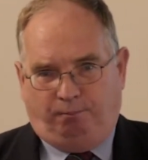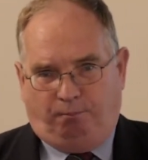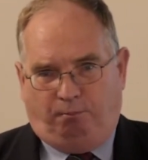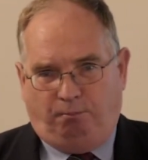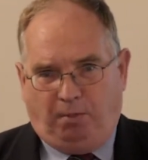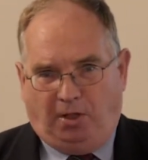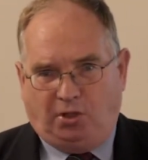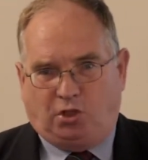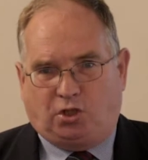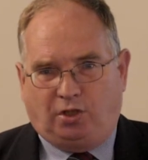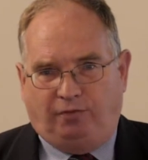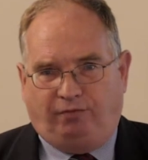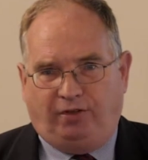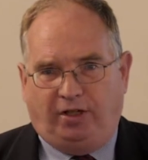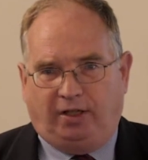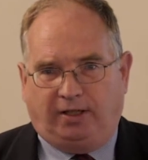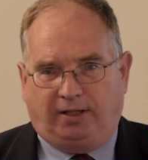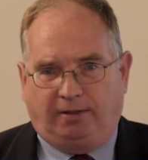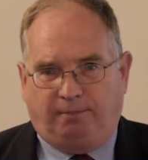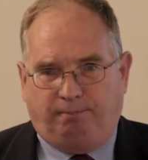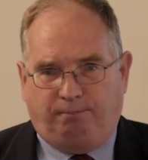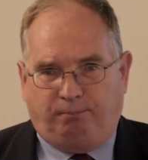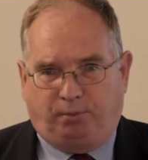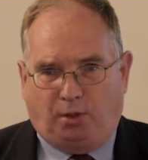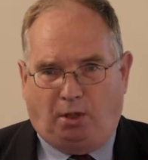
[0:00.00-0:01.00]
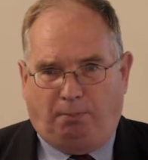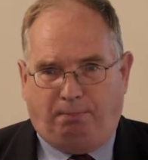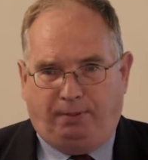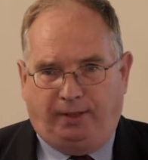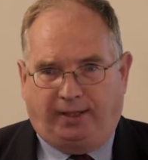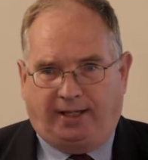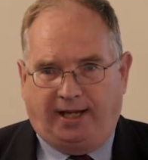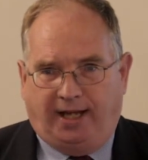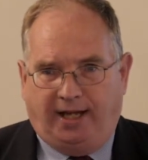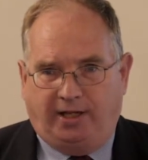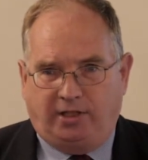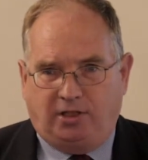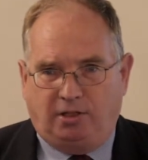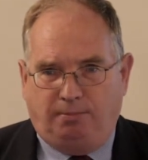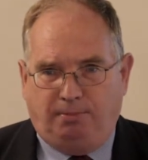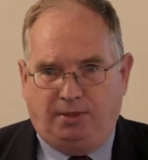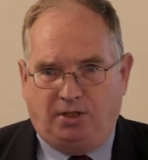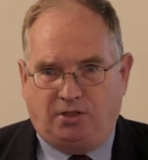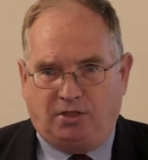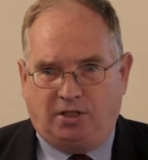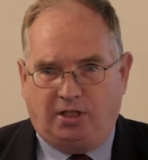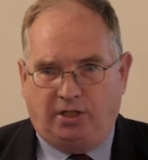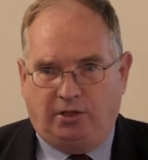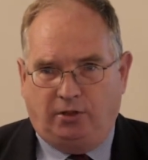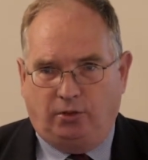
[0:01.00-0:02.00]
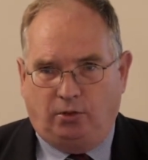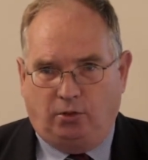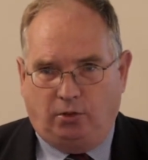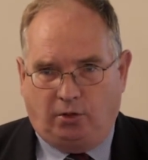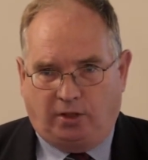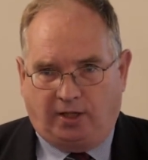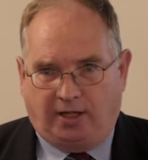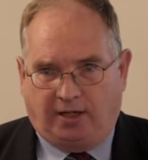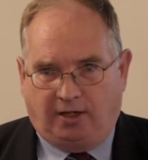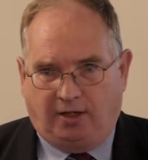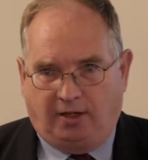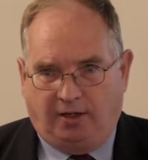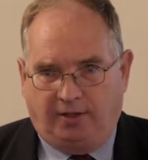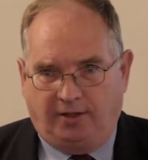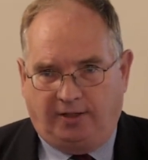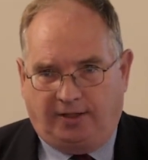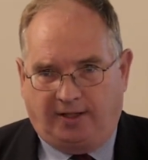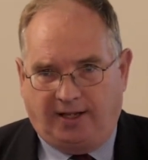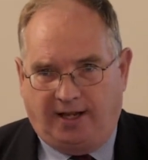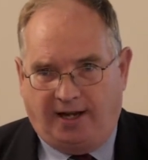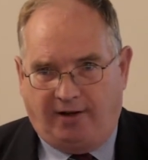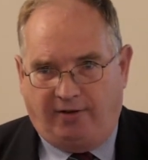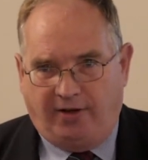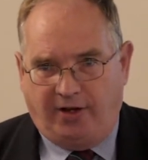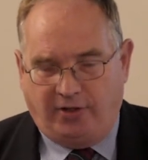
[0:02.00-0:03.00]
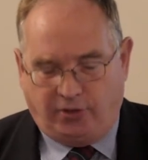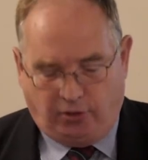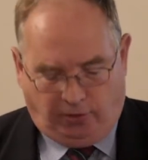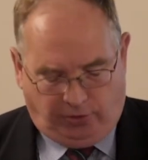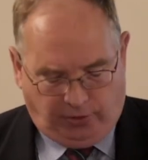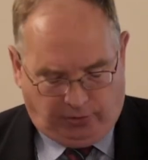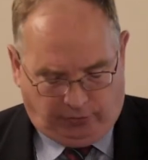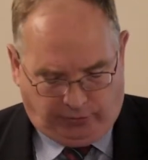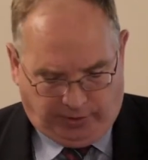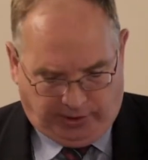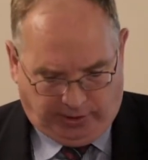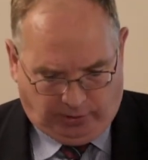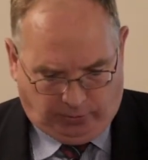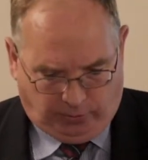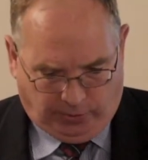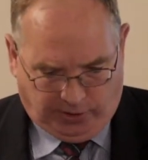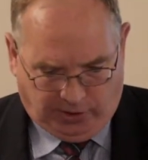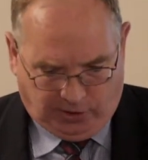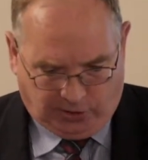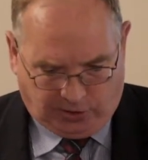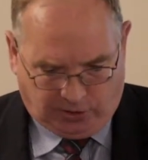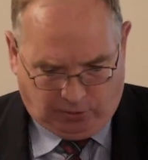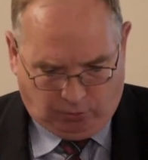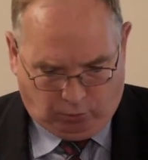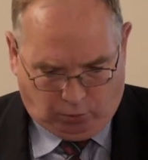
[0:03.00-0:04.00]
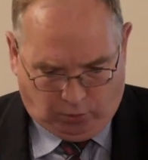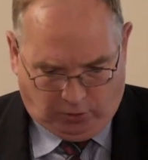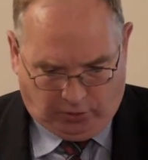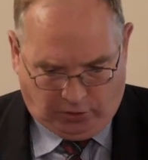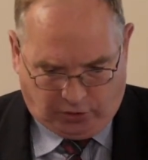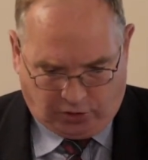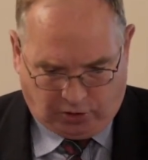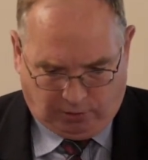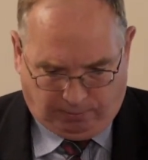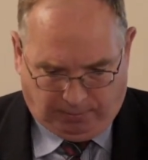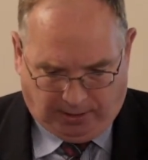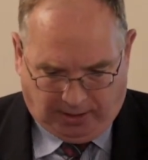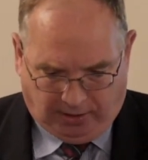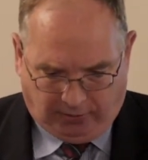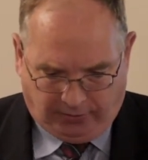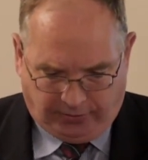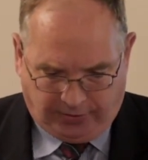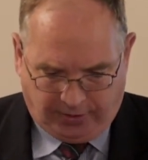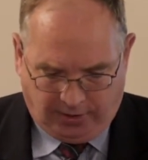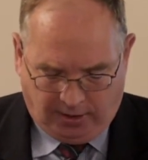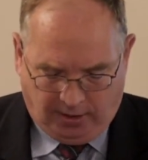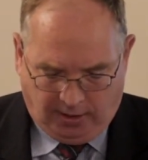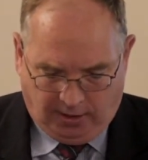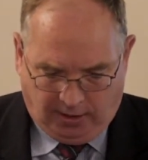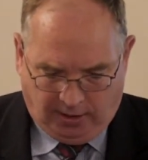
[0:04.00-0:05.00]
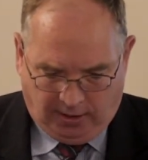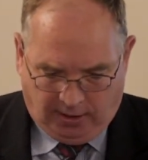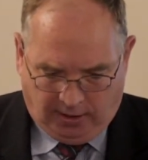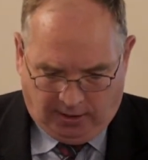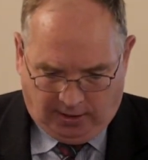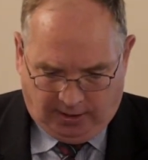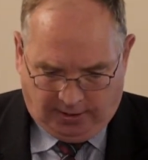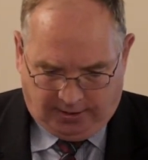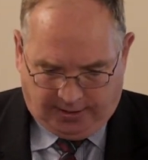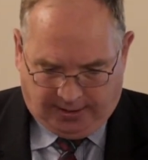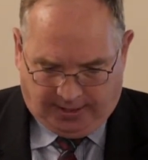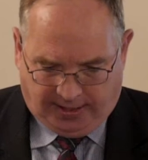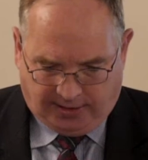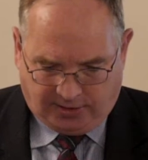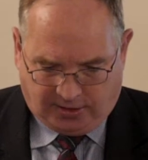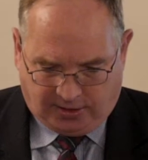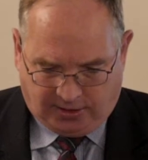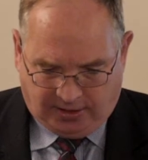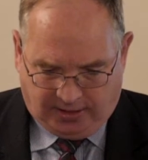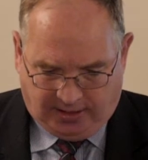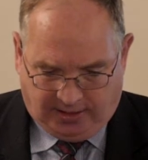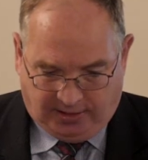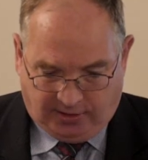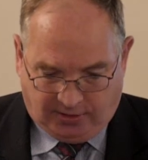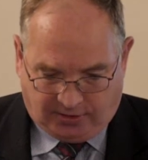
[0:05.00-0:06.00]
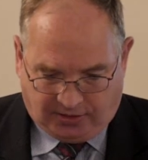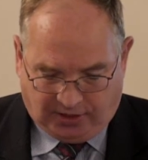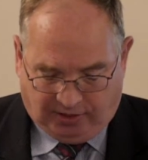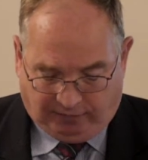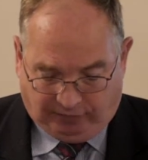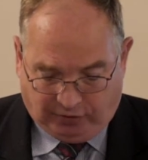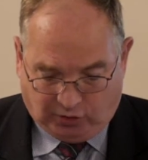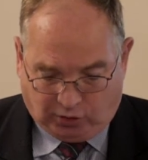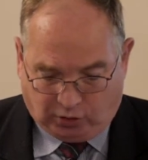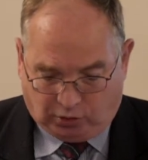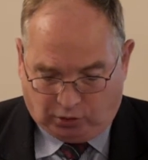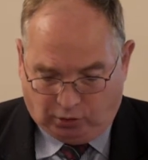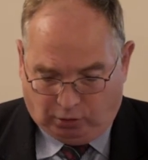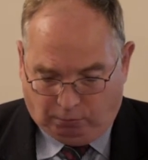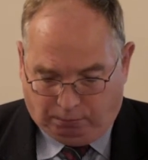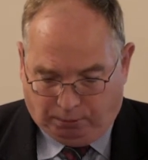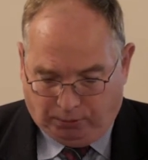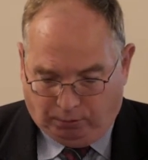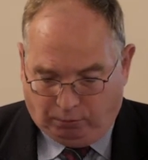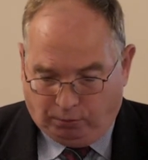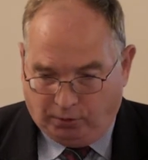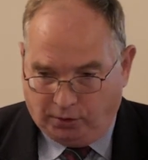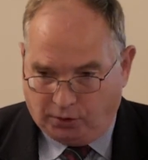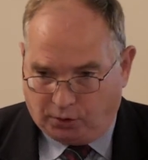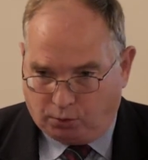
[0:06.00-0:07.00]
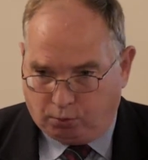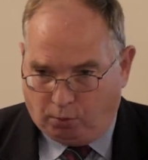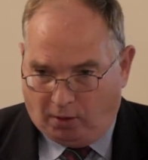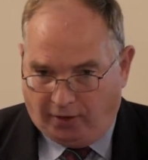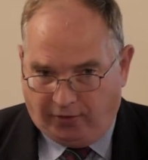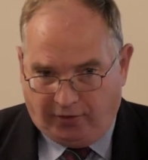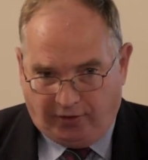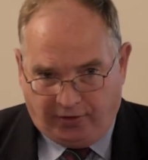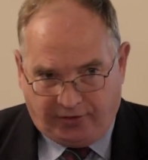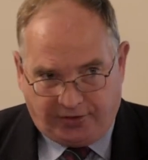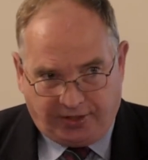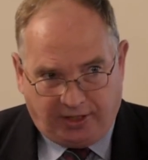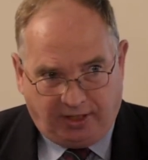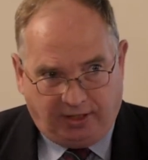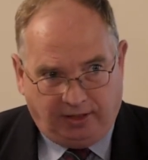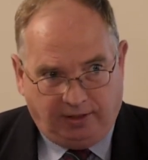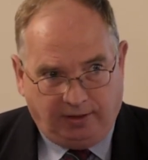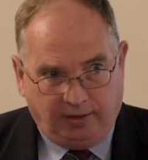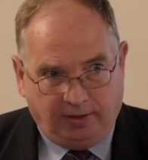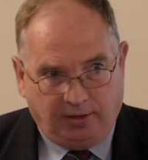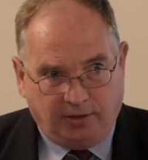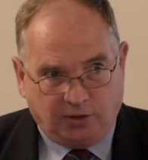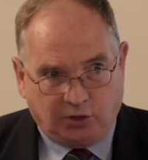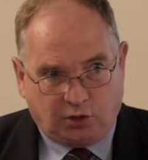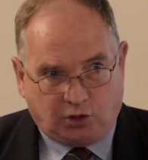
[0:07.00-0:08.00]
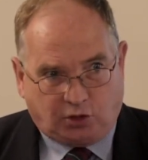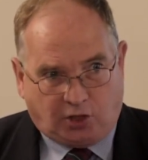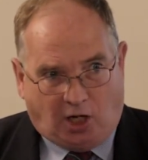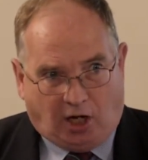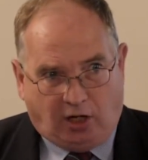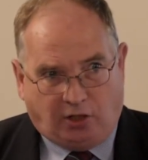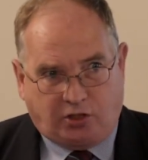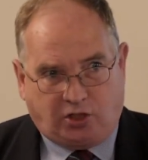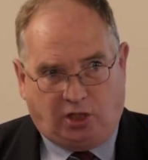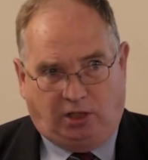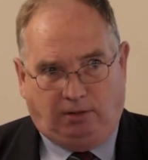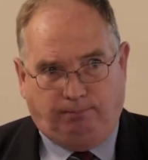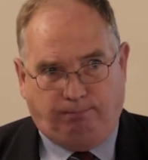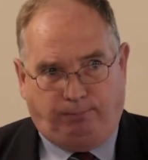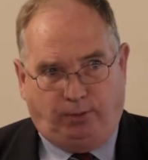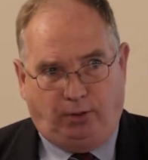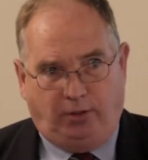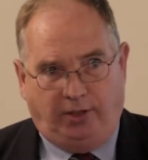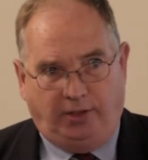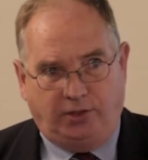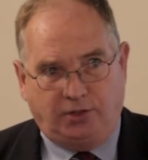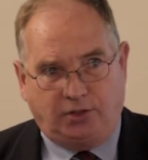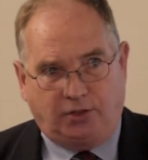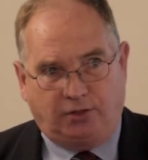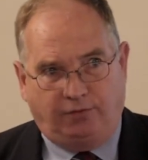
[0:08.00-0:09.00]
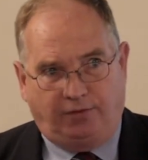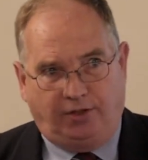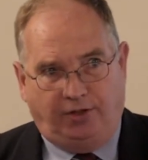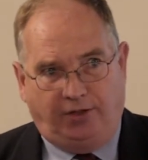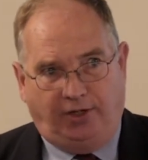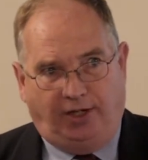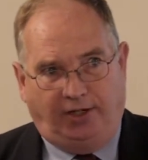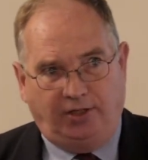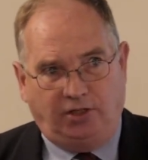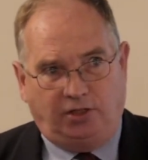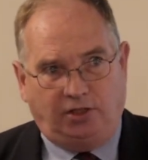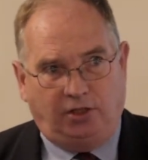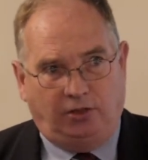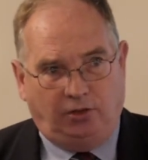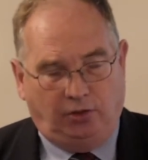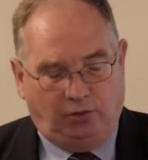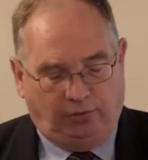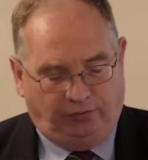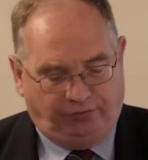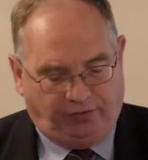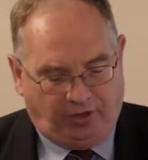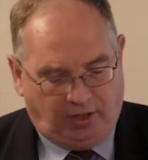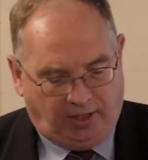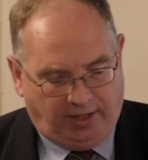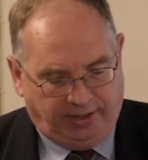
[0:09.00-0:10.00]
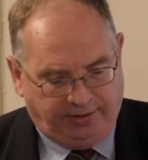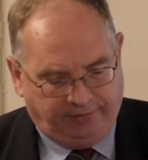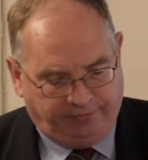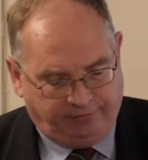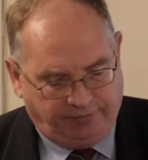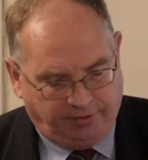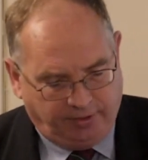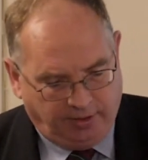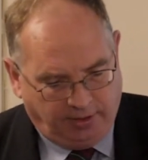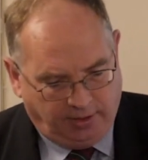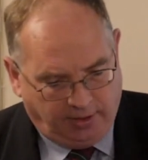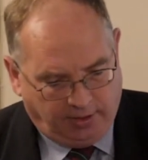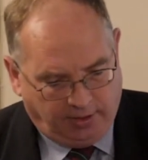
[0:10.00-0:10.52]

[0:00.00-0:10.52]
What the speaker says: much of it propaganda material carried on the railways and word to mouth, that in Sevastopol was one of the starting points of the 1905